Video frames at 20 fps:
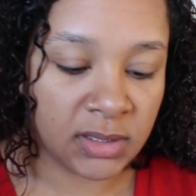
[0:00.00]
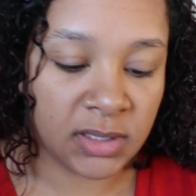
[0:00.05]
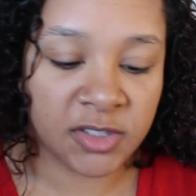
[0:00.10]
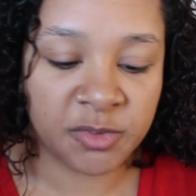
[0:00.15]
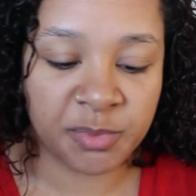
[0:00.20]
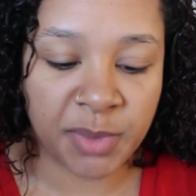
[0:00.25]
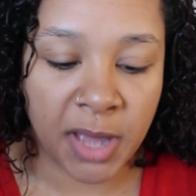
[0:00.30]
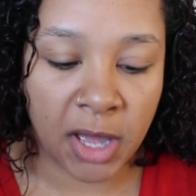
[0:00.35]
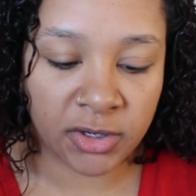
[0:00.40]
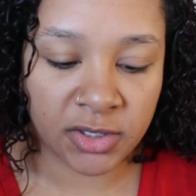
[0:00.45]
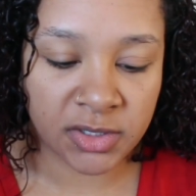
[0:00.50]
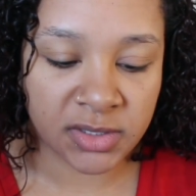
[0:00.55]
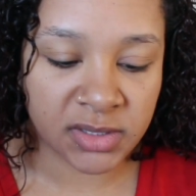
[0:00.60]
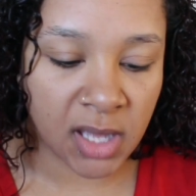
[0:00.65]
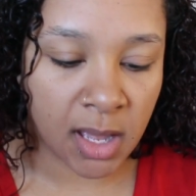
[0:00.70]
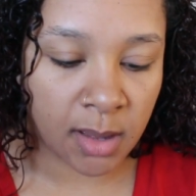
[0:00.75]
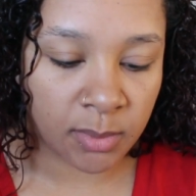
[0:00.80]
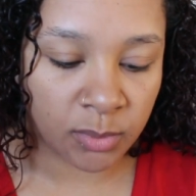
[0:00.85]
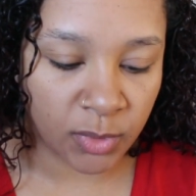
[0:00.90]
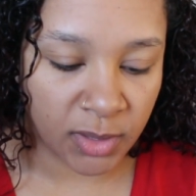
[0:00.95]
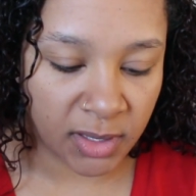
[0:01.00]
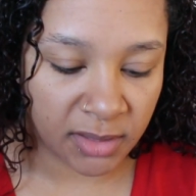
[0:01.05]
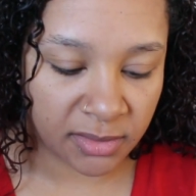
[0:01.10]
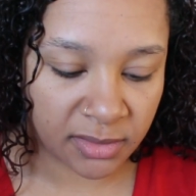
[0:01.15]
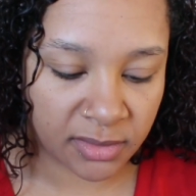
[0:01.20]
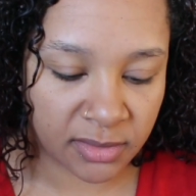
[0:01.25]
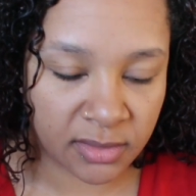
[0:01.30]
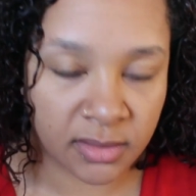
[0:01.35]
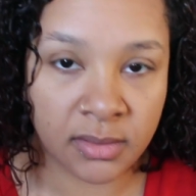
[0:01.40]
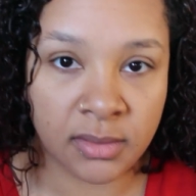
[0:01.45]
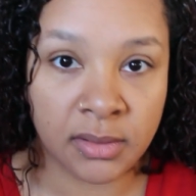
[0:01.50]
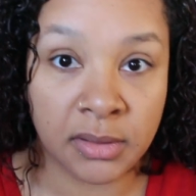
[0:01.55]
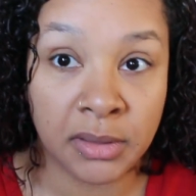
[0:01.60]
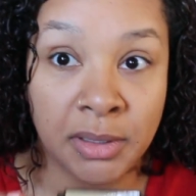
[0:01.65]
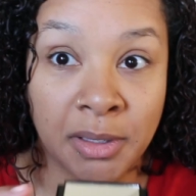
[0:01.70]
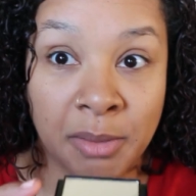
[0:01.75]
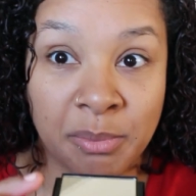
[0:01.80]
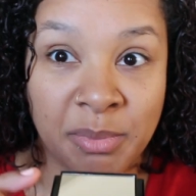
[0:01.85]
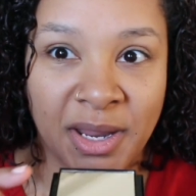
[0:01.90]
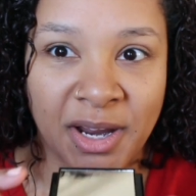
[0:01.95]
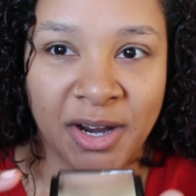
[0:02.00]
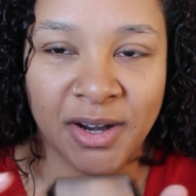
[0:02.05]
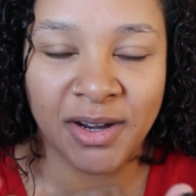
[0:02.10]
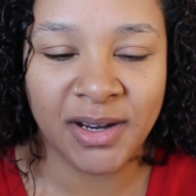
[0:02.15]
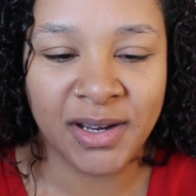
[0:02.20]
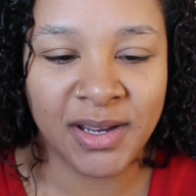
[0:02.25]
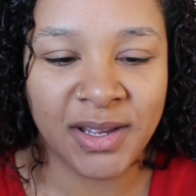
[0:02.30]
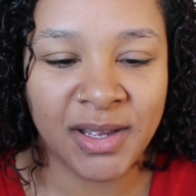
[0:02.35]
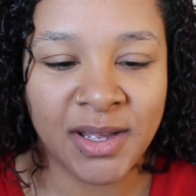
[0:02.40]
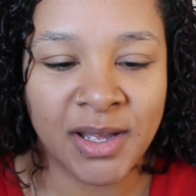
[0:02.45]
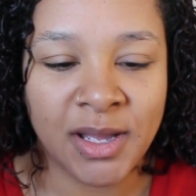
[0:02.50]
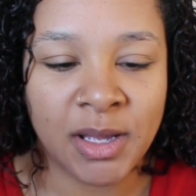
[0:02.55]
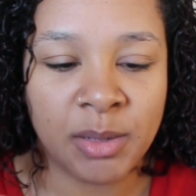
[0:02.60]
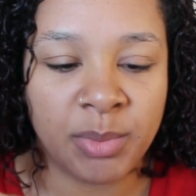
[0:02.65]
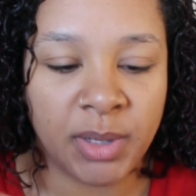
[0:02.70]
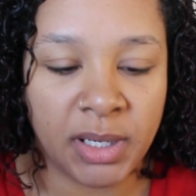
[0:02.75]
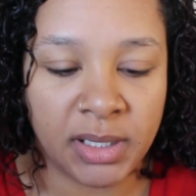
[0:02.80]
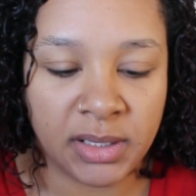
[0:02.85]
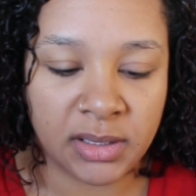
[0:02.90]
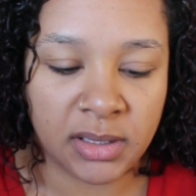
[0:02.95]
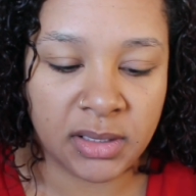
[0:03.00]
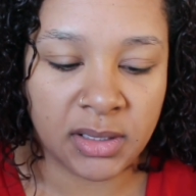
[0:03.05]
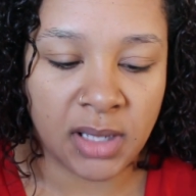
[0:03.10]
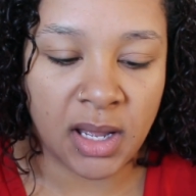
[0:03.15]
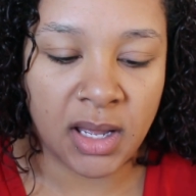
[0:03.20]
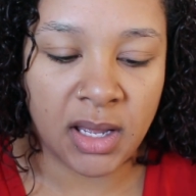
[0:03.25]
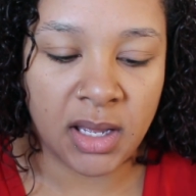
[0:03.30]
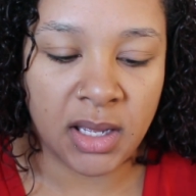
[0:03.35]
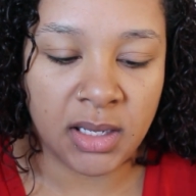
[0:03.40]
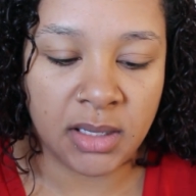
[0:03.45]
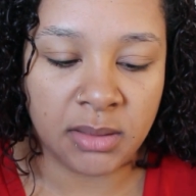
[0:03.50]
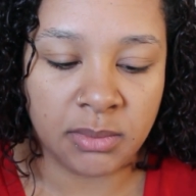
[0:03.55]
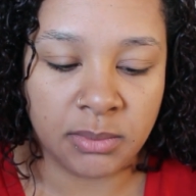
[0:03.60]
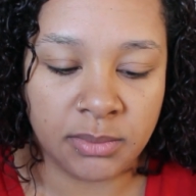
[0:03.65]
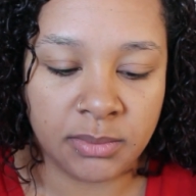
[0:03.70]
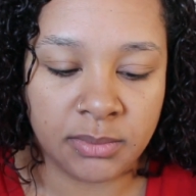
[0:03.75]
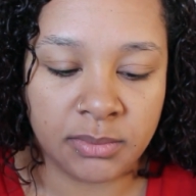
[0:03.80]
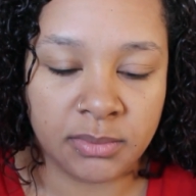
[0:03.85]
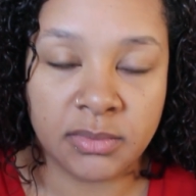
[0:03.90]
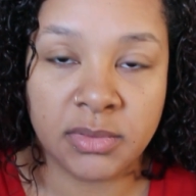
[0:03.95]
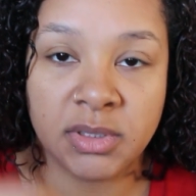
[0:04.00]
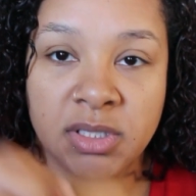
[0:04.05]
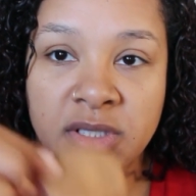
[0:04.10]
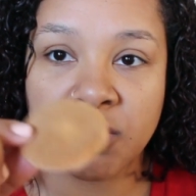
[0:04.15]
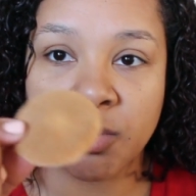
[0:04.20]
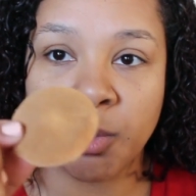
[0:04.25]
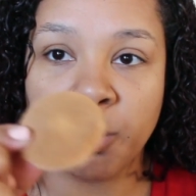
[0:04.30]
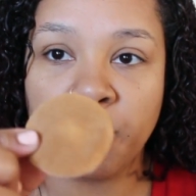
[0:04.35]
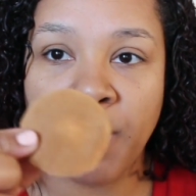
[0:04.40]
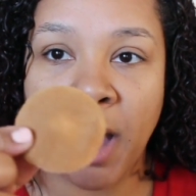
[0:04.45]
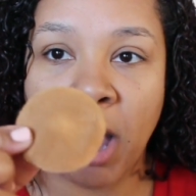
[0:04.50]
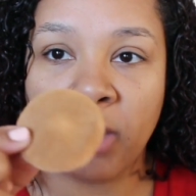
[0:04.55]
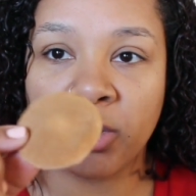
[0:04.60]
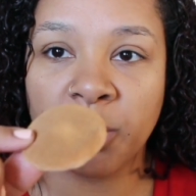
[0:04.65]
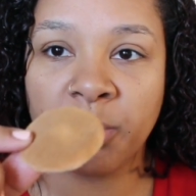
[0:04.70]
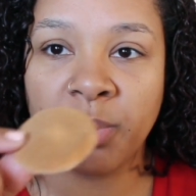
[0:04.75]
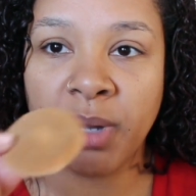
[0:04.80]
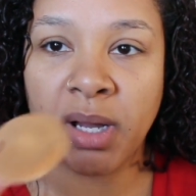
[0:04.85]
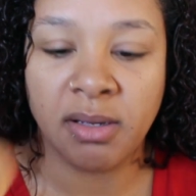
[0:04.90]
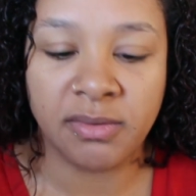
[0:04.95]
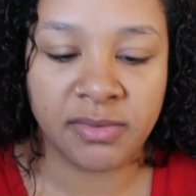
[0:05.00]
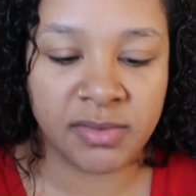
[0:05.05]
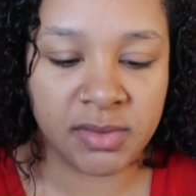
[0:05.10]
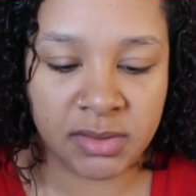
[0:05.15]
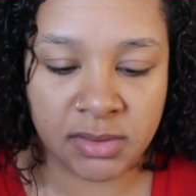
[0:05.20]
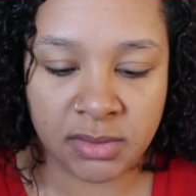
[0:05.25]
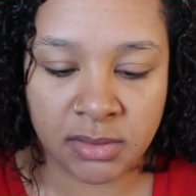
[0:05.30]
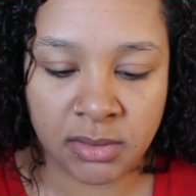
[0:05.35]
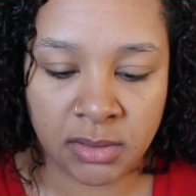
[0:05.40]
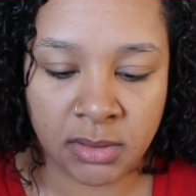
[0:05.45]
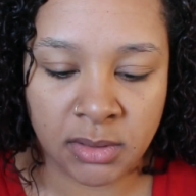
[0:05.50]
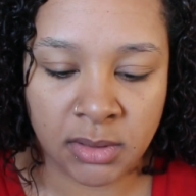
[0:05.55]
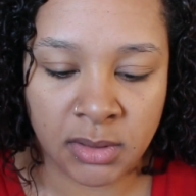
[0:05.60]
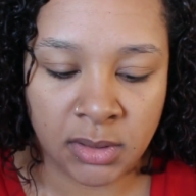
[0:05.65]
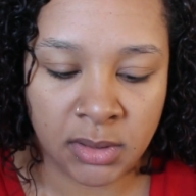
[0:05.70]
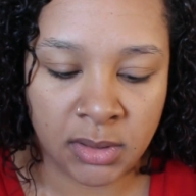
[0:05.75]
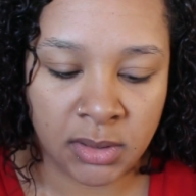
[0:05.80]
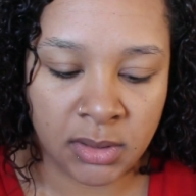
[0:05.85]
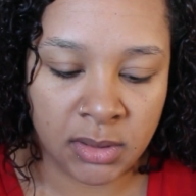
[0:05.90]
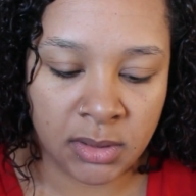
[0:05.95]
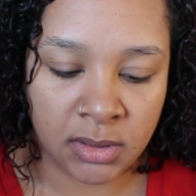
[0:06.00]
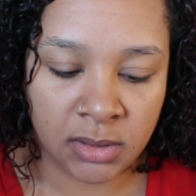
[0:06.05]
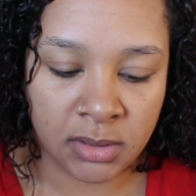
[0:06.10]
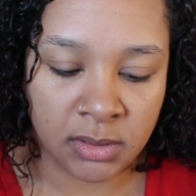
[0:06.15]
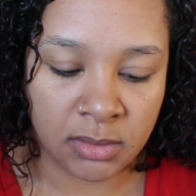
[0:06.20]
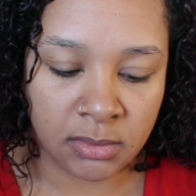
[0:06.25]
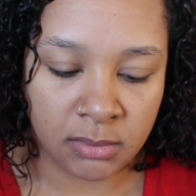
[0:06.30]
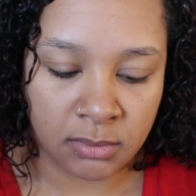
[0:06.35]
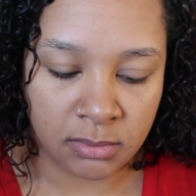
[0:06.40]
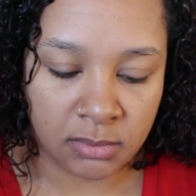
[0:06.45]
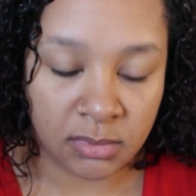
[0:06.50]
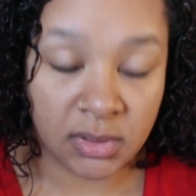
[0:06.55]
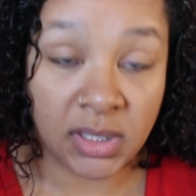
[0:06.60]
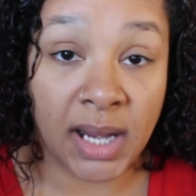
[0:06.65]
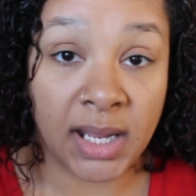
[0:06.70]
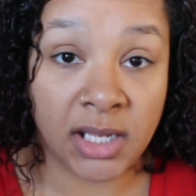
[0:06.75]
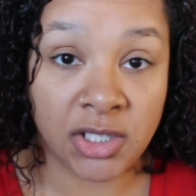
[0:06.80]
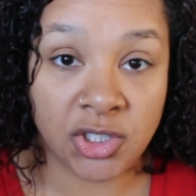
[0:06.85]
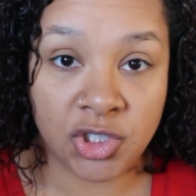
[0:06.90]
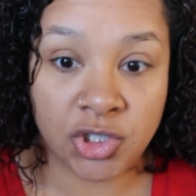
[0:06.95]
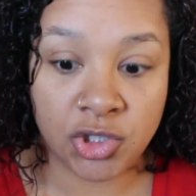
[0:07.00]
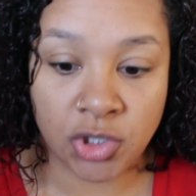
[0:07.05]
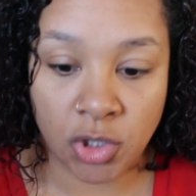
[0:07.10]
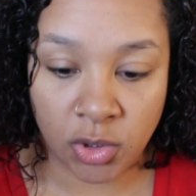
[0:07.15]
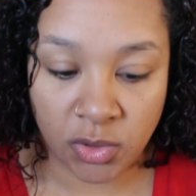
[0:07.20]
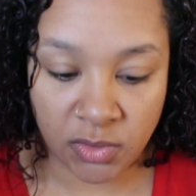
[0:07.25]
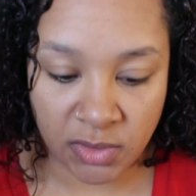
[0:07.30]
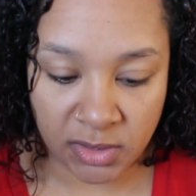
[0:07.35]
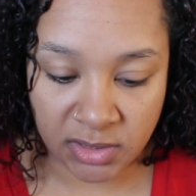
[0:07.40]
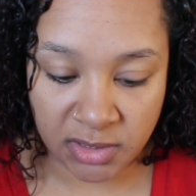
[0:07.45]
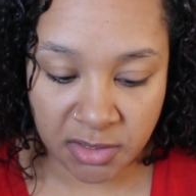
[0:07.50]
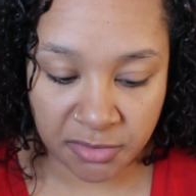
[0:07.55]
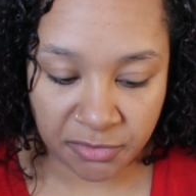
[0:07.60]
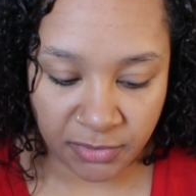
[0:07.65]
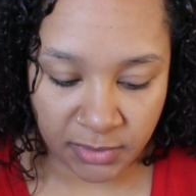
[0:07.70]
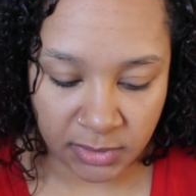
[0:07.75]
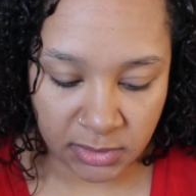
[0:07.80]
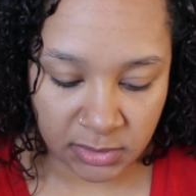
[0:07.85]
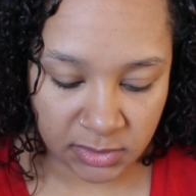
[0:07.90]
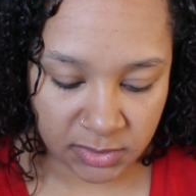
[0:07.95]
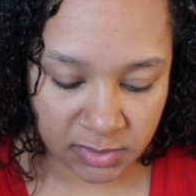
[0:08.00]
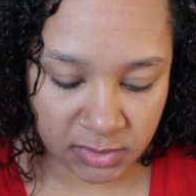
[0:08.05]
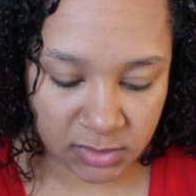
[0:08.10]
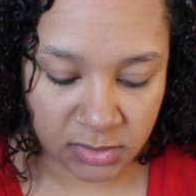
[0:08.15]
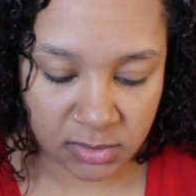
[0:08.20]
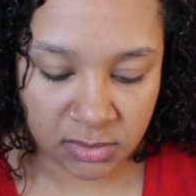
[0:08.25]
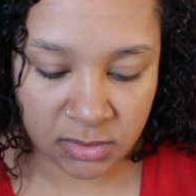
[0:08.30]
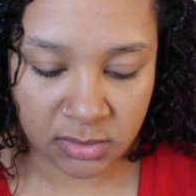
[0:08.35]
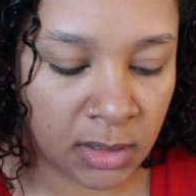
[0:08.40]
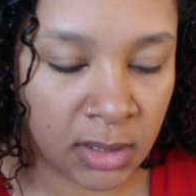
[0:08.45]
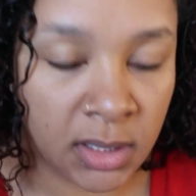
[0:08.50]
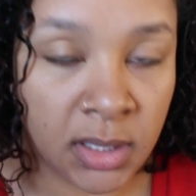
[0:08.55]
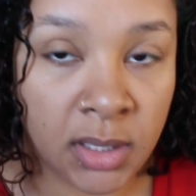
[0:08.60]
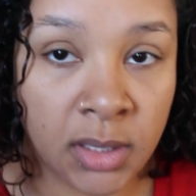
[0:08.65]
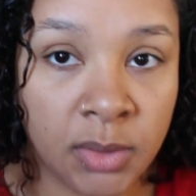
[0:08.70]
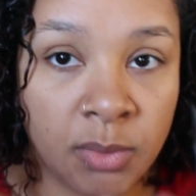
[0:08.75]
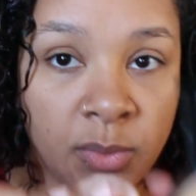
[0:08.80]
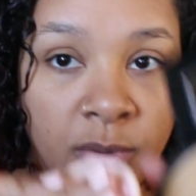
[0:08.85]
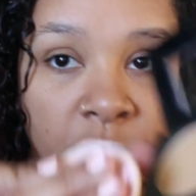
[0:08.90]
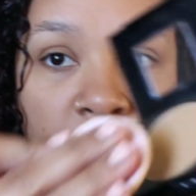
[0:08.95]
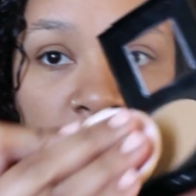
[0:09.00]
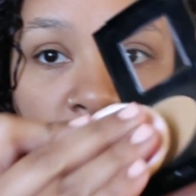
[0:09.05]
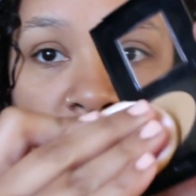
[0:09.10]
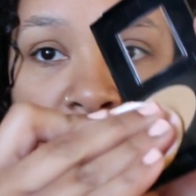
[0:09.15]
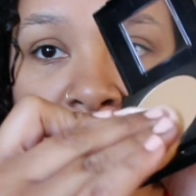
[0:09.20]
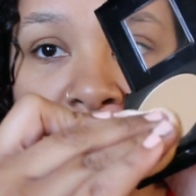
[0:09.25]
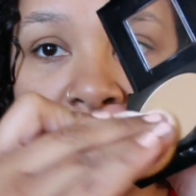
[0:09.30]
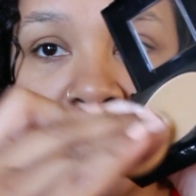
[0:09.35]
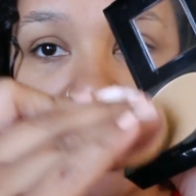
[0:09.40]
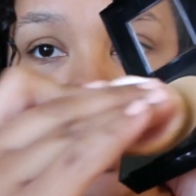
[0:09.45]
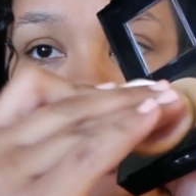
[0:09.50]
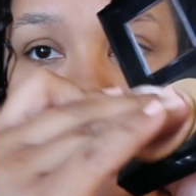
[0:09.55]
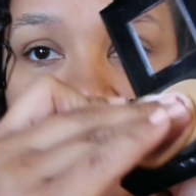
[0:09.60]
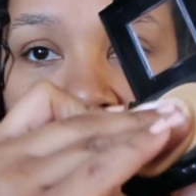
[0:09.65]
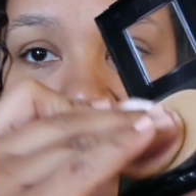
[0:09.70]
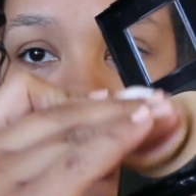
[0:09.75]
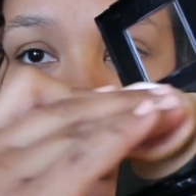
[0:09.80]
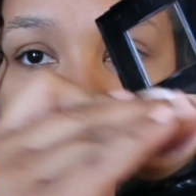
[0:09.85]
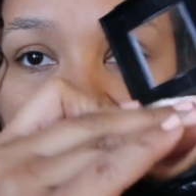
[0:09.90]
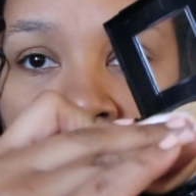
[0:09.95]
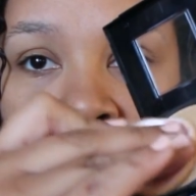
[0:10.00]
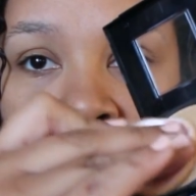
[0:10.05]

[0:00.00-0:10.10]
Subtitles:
these powders come with a mirror, but these little powder puffs. And I can show you the difference when you put it in